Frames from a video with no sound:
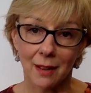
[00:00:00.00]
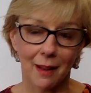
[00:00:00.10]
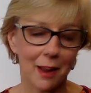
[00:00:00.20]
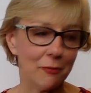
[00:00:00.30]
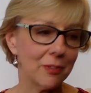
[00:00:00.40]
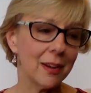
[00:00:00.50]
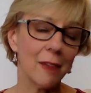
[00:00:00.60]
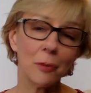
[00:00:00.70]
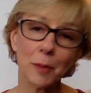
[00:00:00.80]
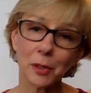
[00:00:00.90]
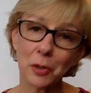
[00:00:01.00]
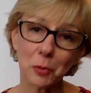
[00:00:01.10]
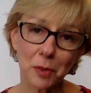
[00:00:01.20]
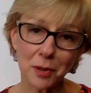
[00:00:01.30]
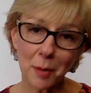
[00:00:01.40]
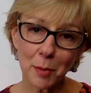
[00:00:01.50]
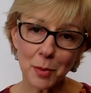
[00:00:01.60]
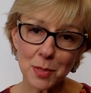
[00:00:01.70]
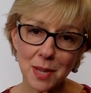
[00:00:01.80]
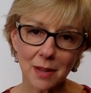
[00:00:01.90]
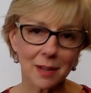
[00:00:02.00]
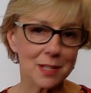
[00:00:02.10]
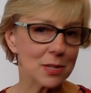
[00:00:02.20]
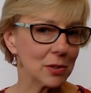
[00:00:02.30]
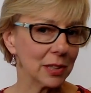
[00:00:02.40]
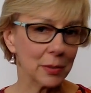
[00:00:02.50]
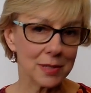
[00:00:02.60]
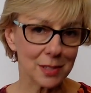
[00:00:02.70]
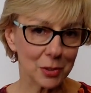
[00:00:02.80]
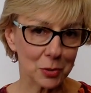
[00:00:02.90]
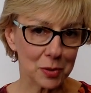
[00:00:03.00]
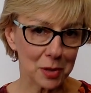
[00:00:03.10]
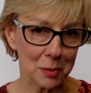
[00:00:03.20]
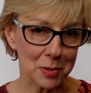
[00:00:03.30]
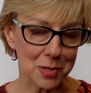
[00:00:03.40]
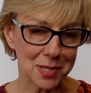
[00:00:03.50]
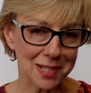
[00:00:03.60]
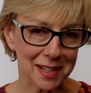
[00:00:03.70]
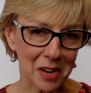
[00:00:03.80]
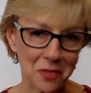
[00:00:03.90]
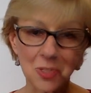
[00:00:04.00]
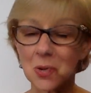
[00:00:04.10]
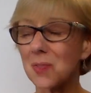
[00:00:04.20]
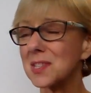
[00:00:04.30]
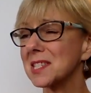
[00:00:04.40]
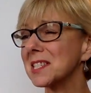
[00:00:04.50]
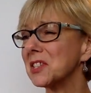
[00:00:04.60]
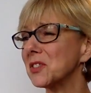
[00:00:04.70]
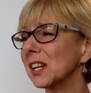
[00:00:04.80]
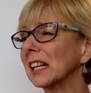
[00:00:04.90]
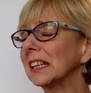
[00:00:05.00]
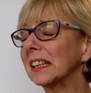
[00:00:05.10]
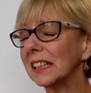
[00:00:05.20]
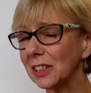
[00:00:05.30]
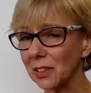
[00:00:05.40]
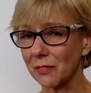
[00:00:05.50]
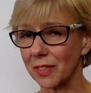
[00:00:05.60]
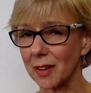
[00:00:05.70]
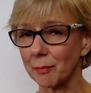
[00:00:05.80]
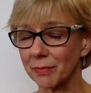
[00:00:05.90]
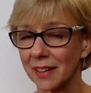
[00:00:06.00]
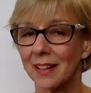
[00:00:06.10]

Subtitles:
I've never been good with numbers, and I certainly wasn't good with numbers as an accountant, so I've steered clear of them.